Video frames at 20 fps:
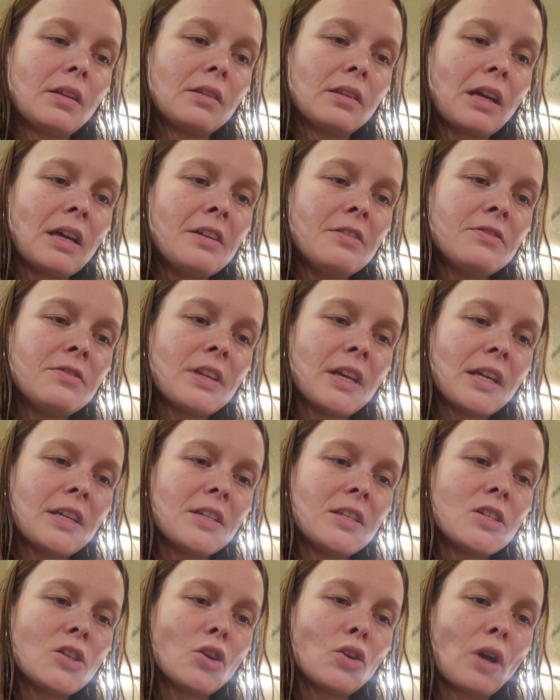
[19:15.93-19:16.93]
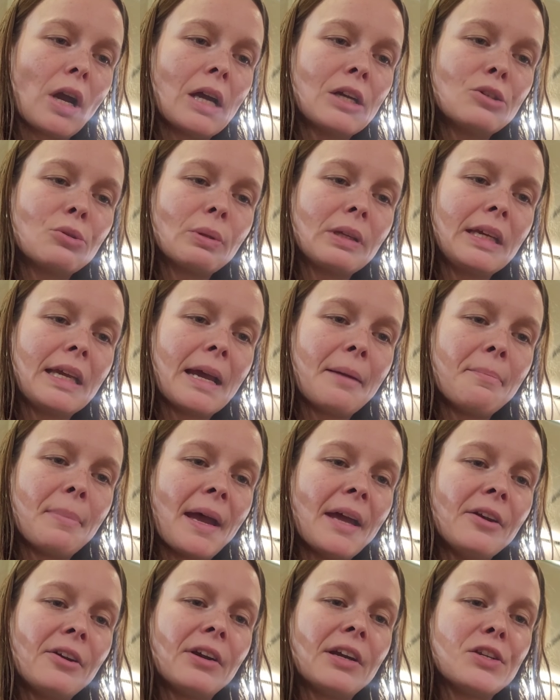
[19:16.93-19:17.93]
Life tends to gradually get
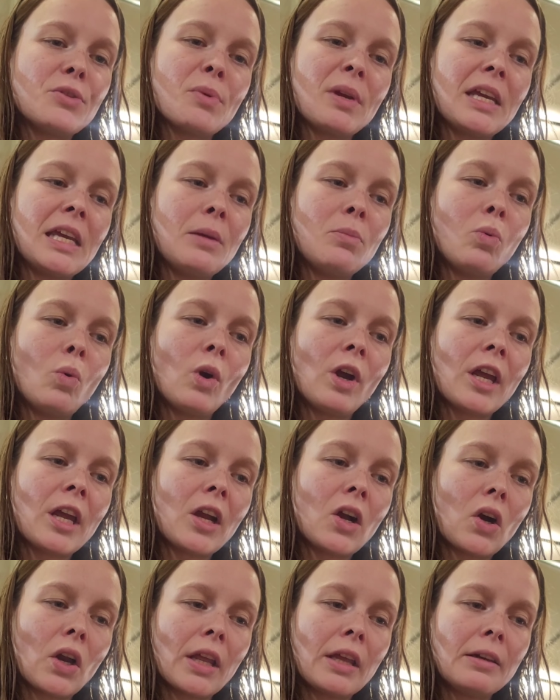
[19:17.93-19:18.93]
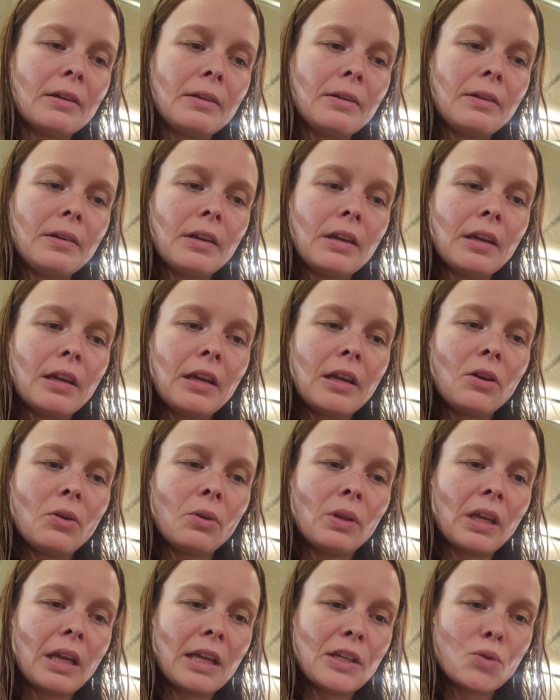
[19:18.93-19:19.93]
better as we keep working on it. It
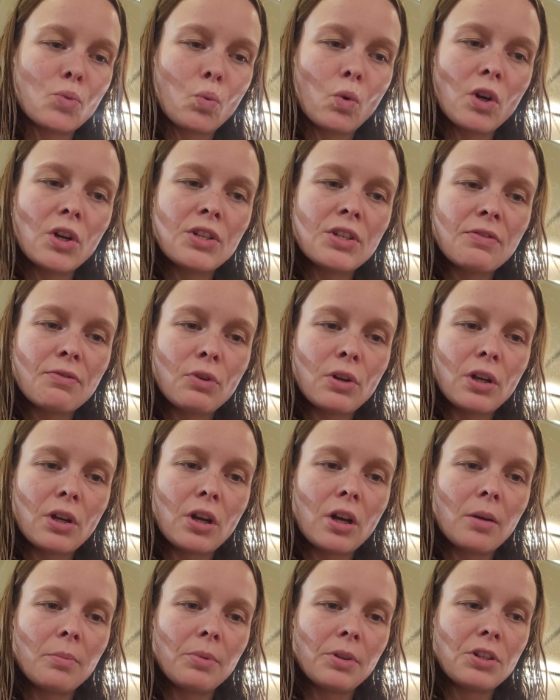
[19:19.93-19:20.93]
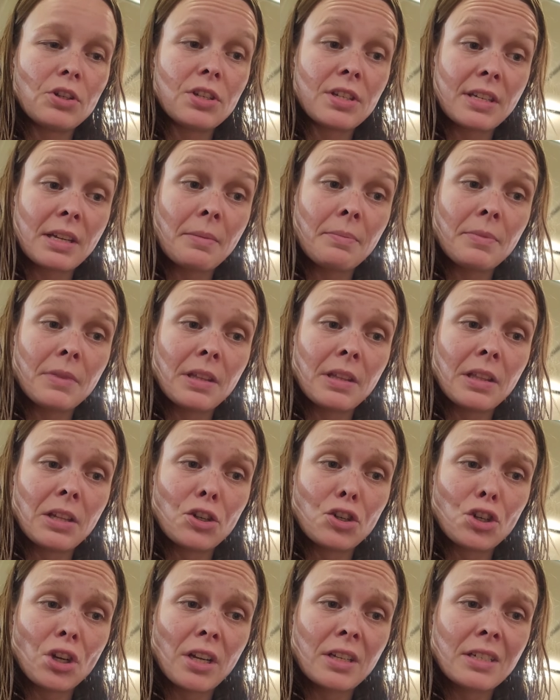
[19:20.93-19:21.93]
only gets worse if we accomplish something then
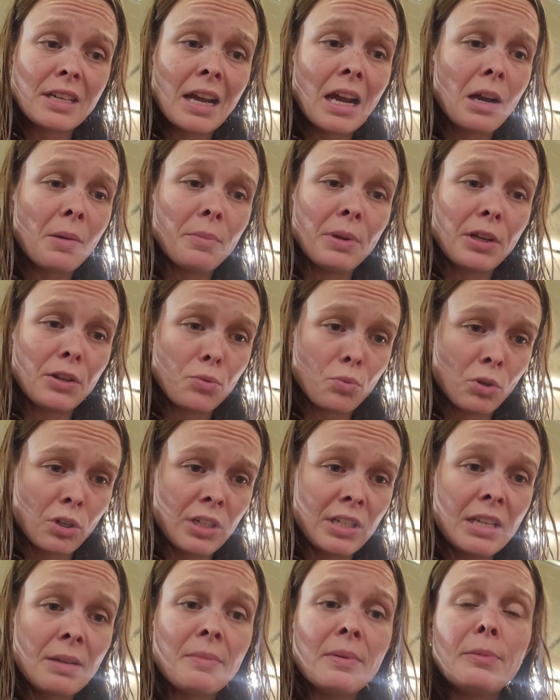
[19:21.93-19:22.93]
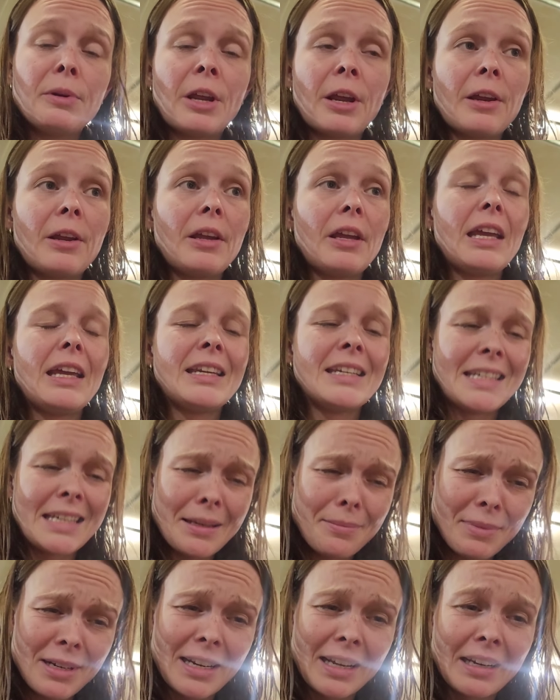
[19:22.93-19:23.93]
shut down because we're
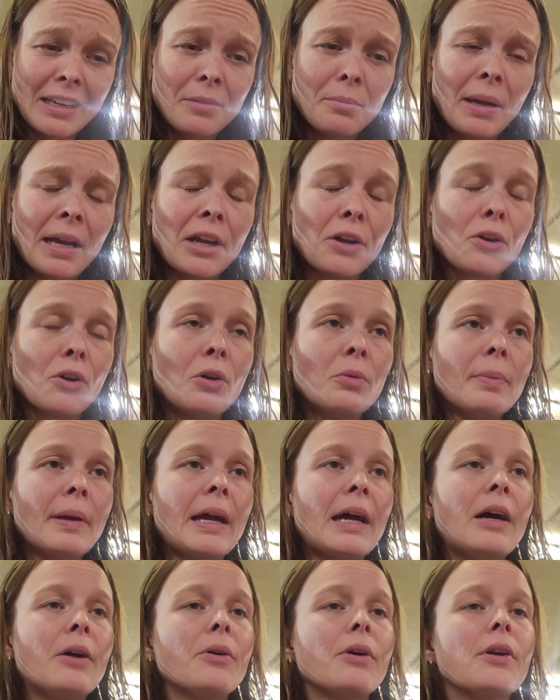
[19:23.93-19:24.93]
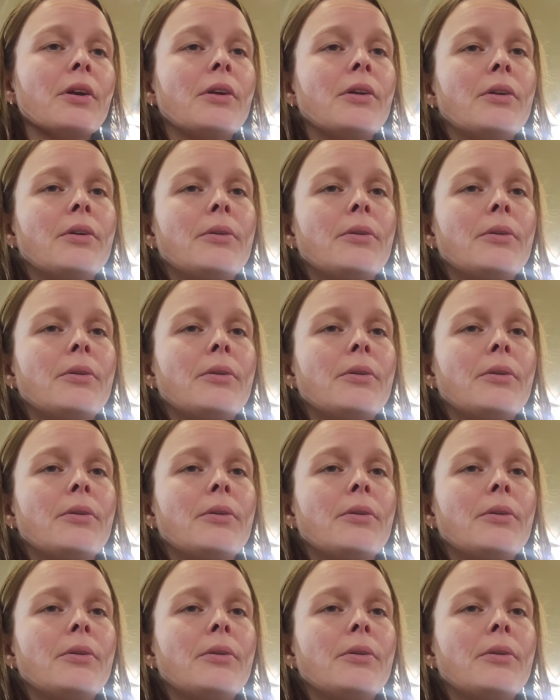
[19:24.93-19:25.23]
intimidated by our own power.